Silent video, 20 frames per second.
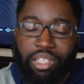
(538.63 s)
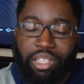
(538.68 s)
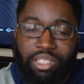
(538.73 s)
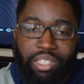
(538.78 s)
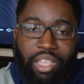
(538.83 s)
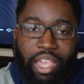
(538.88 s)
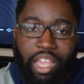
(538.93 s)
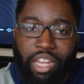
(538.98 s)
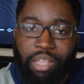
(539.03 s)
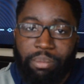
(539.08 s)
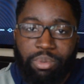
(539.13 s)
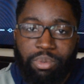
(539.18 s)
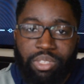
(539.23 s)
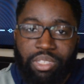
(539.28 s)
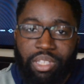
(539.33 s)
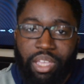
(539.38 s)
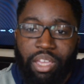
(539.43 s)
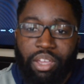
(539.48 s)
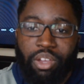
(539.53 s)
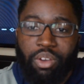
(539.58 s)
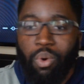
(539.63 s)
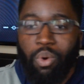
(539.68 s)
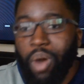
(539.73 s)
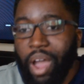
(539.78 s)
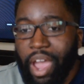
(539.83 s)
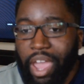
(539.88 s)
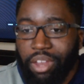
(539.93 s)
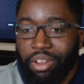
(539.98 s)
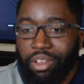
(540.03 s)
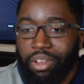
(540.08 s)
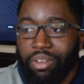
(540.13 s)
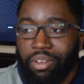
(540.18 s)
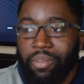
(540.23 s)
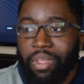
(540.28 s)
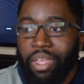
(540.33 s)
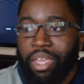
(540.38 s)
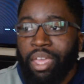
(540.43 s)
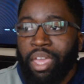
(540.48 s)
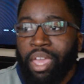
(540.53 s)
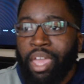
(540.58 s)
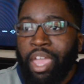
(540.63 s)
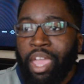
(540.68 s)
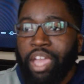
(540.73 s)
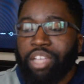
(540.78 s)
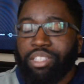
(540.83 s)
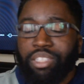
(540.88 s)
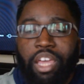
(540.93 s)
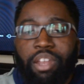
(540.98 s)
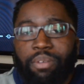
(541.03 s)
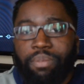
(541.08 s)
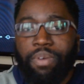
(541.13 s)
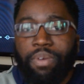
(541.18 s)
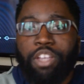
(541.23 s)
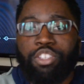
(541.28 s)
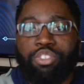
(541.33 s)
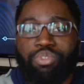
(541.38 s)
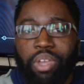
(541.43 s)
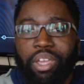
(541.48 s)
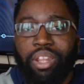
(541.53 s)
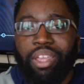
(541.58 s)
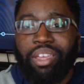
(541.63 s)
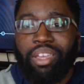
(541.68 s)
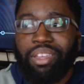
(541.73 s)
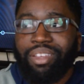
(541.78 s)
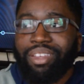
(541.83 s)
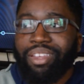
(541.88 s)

to 80% quieter. And it's kind of frustrating